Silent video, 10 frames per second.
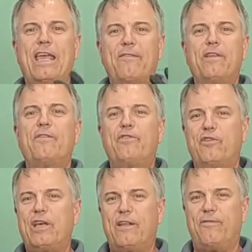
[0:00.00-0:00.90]
even if
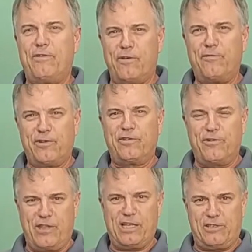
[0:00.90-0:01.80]
you get a fuel
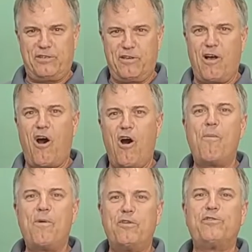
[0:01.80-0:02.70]
filter that's
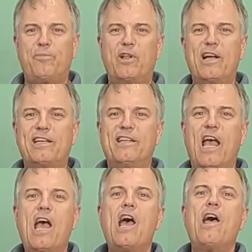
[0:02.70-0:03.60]
almost plugged,
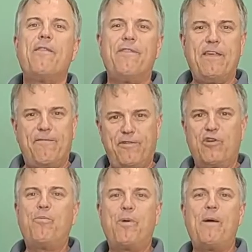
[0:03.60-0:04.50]
the
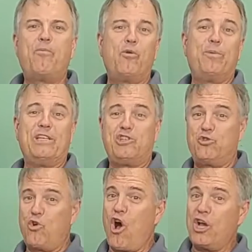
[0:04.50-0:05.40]
fuel pump will be
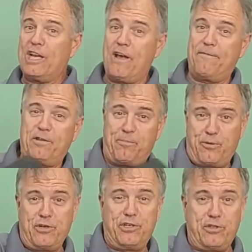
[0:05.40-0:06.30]
strong enough to
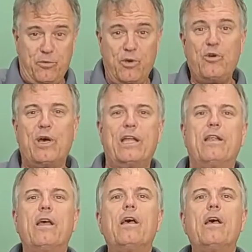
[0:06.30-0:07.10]
push through it.